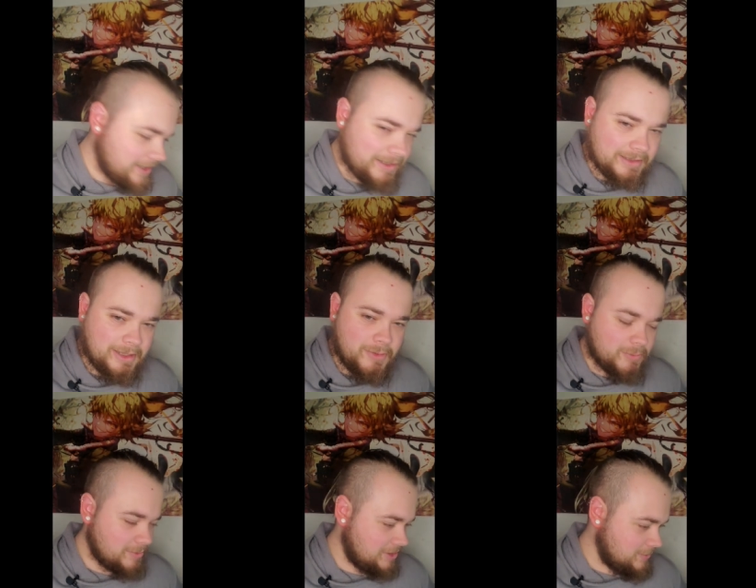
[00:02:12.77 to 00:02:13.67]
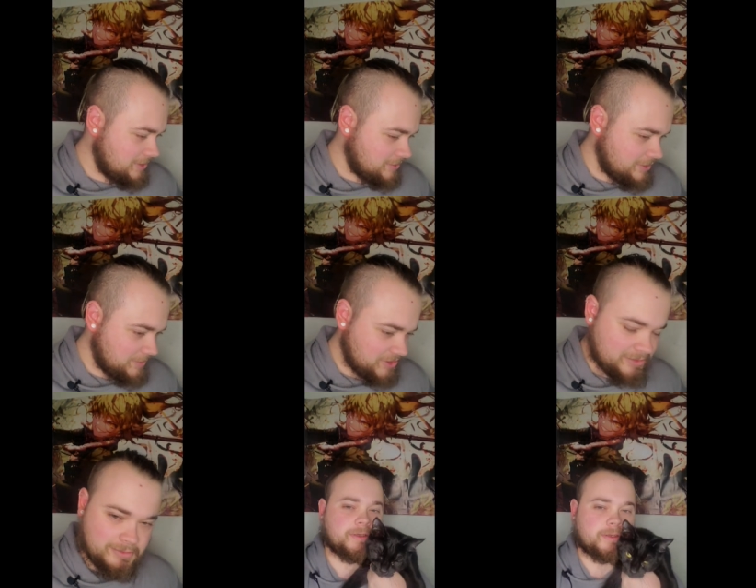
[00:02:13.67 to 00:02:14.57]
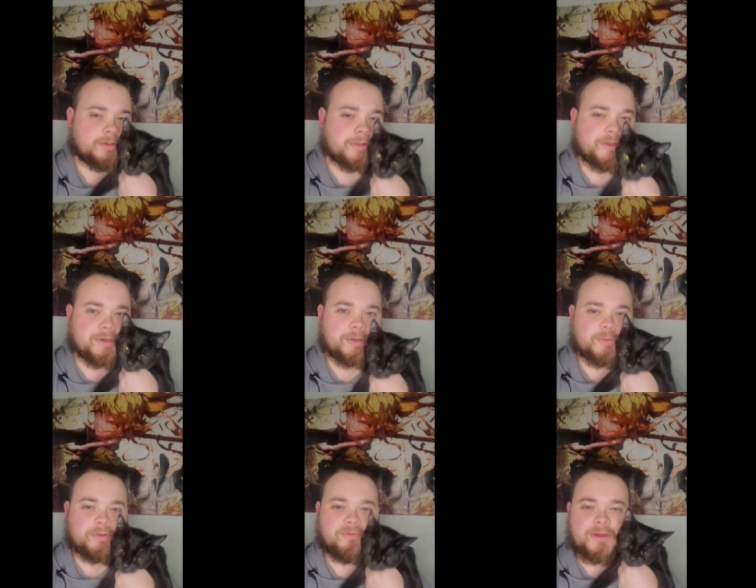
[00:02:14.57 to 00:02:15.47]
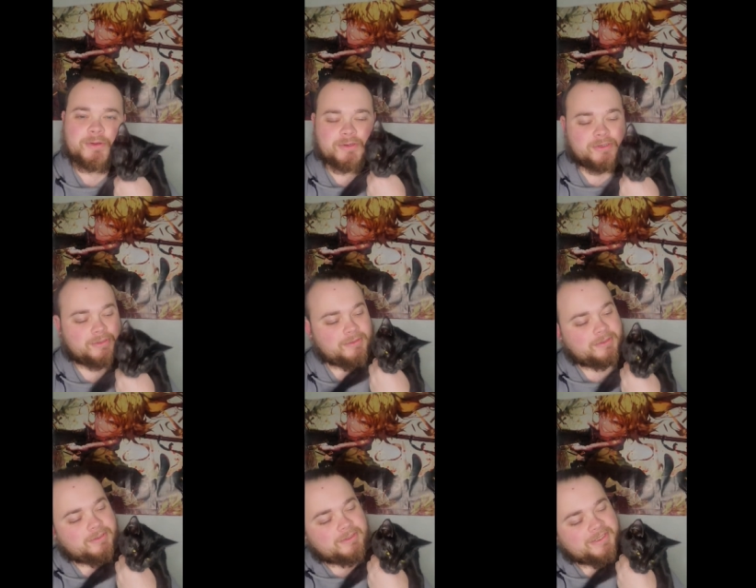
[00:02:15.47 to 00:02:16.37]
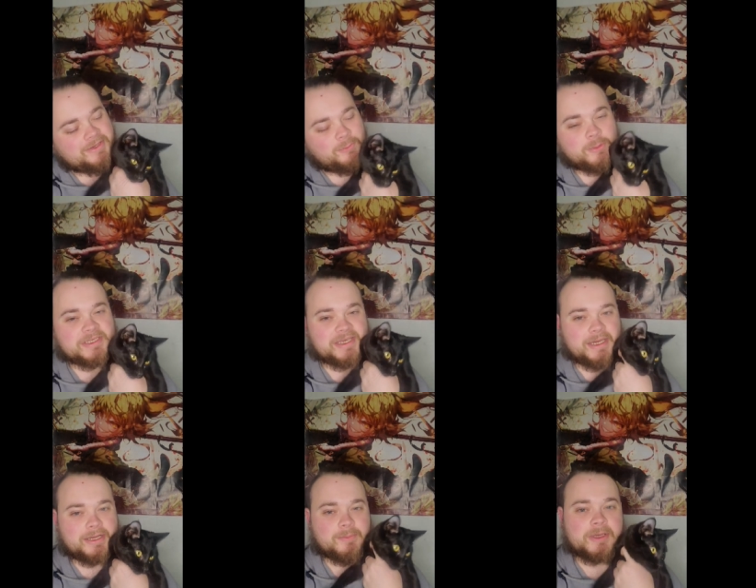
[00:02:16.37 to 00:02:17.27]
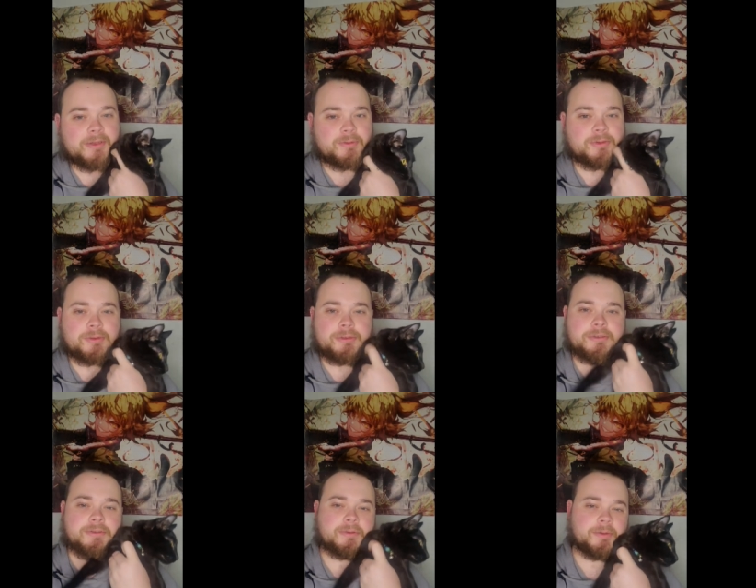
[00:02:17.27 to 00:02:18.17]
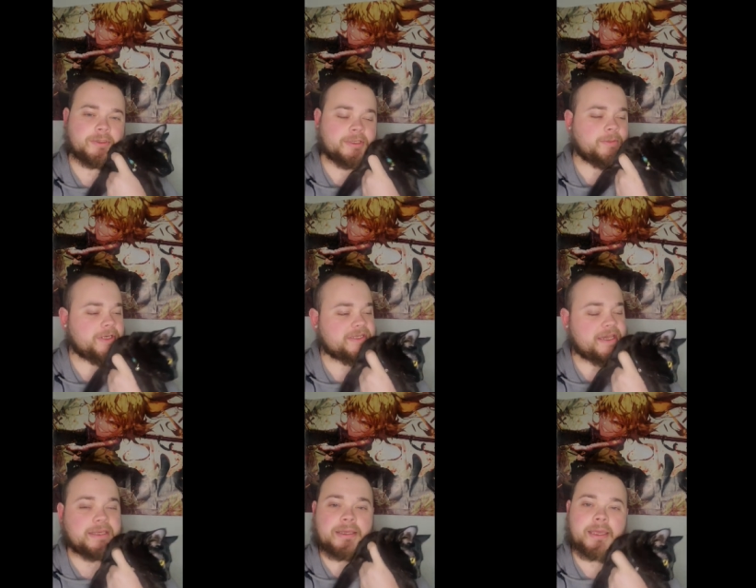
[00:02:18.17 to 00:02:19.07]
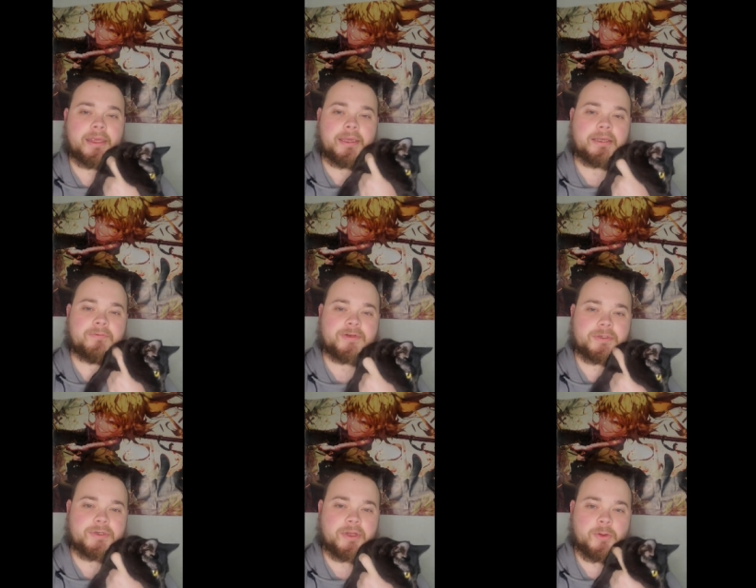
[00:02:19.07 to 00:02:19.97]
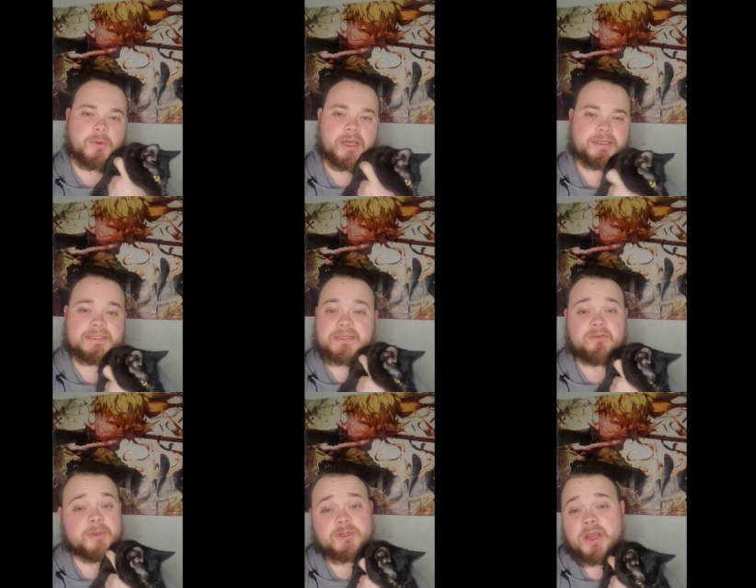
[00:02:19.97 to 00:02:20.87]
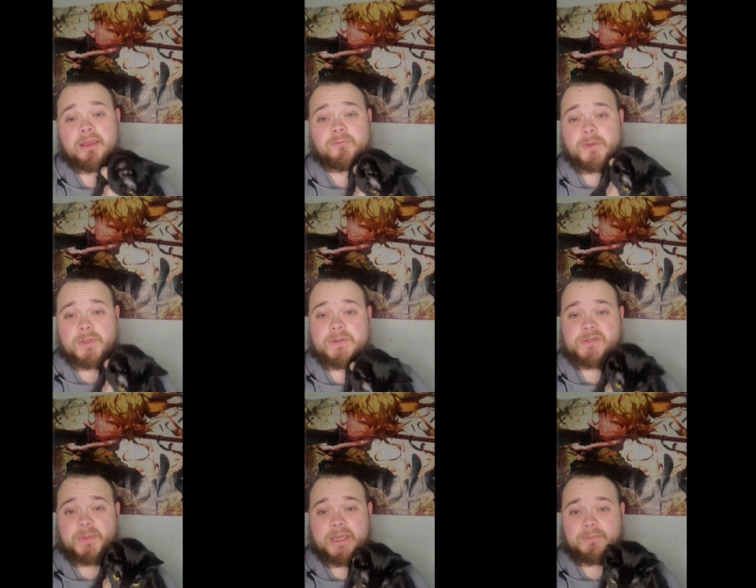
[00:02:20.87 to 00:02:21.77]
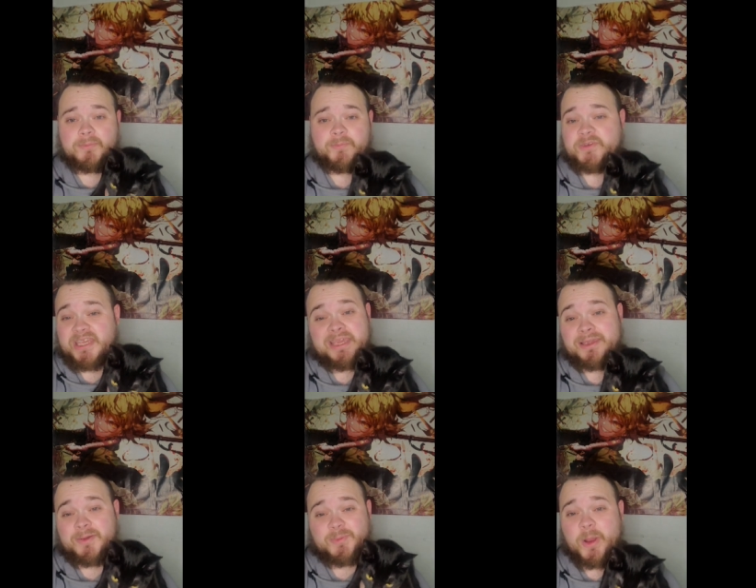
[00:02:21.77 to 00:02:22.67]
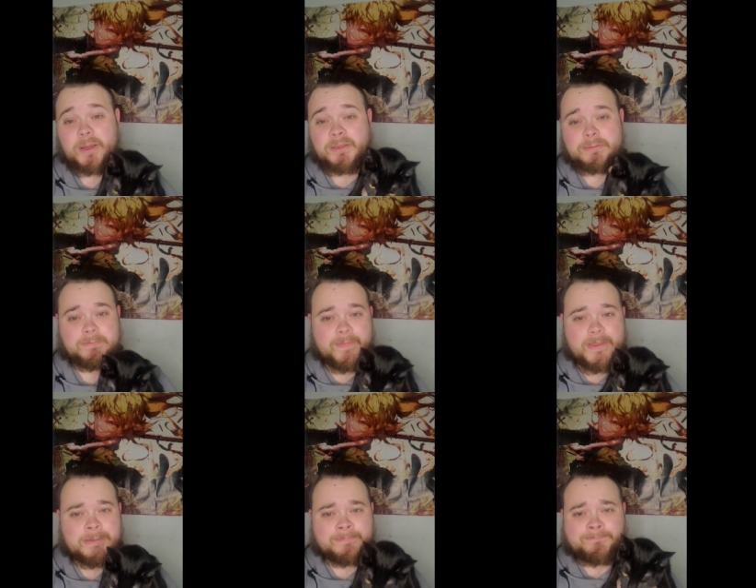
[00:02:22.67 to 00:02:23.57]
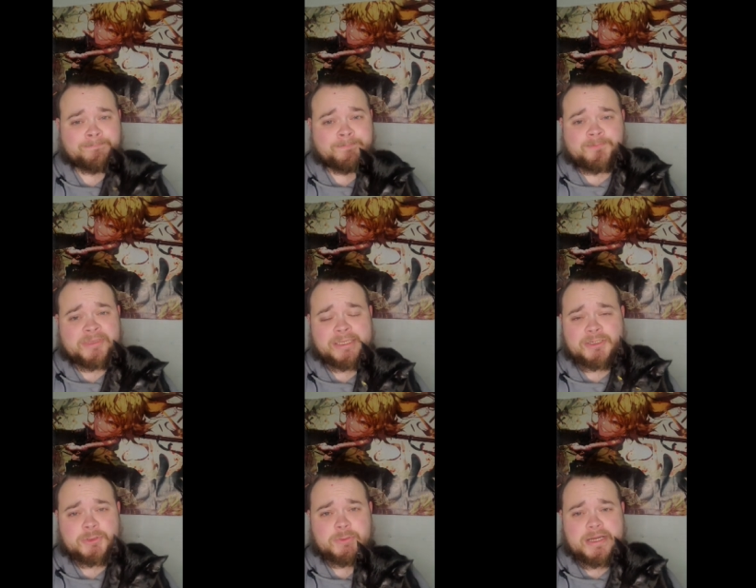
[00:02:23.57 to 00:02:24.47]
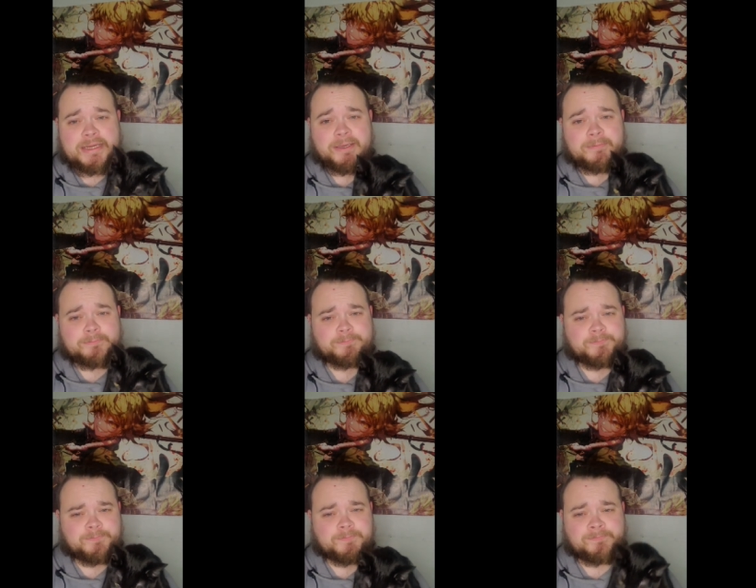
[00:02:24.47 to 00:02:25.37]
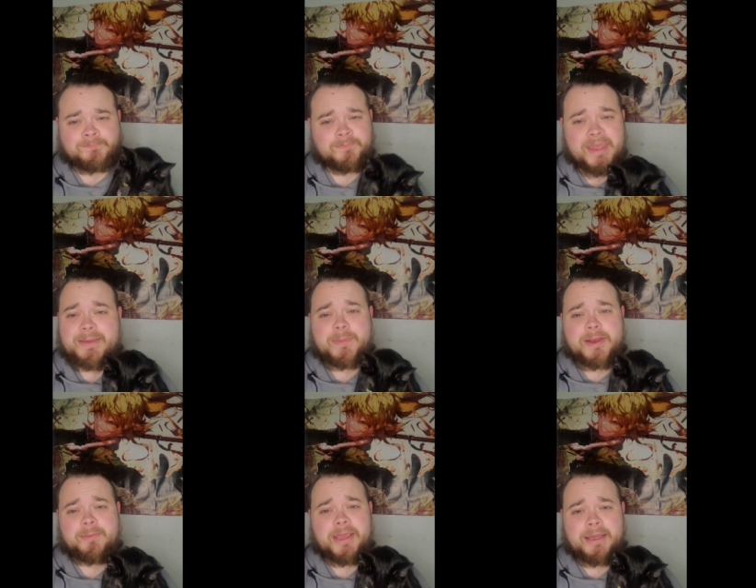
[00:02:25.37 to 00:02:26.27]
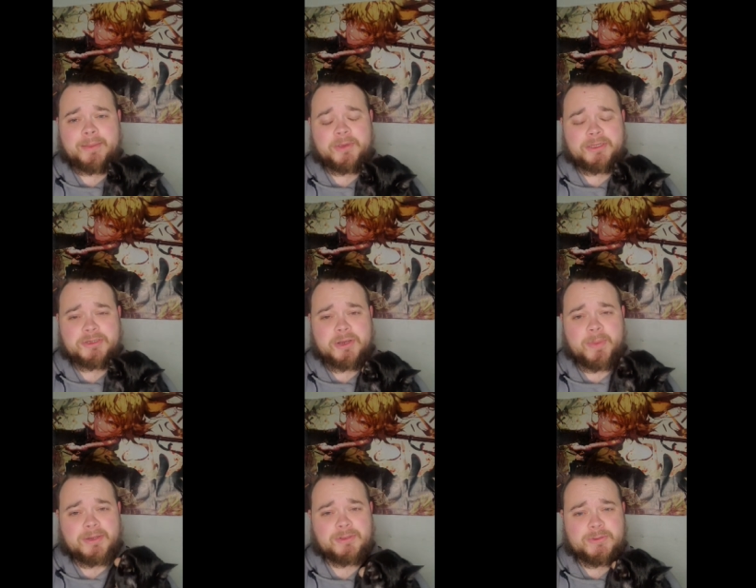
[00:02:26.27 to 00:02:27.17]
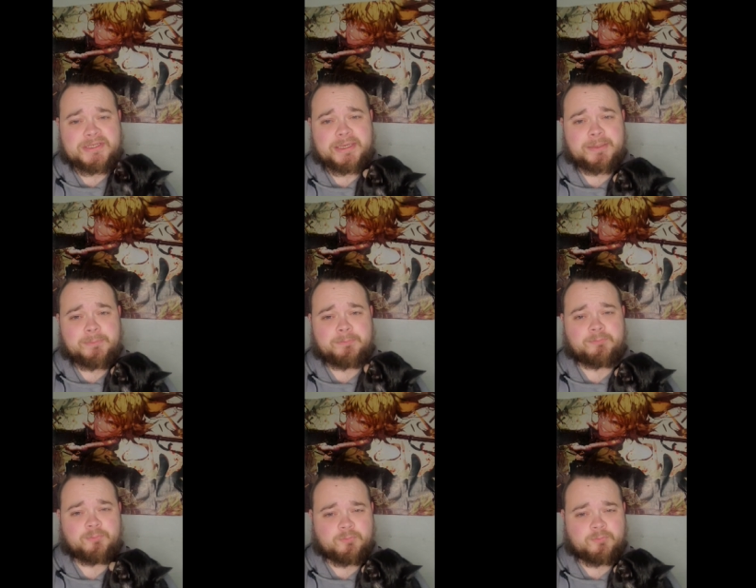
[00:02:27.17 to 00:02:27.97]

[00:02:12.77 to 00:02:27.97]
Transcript: hello, cute interruption. Look, we found her. Everyone say hi to my little girl. Because I can't have children otherwise. I've been trying for years, but I just can't get pregnant. Not sure why. That may or may not be a joke about dudes getting